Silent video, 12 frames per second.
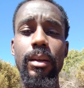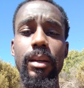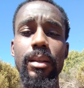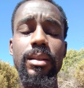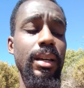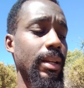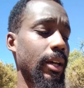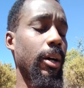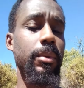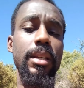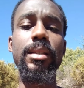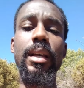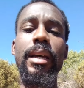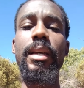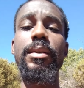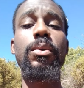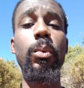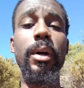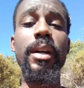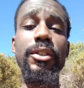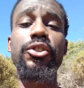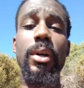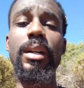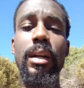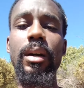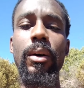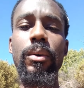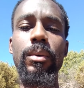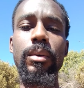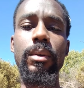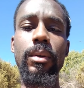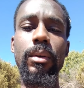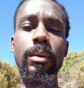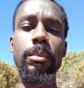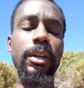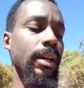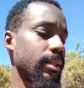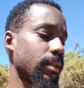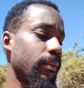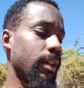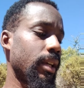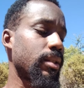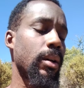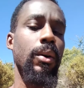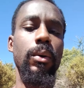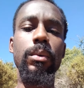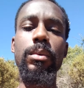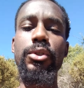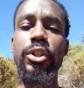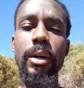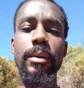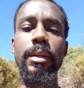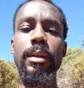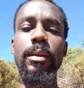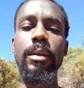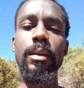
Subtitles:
is going to help this light get to where it's trying to go because of its own journey.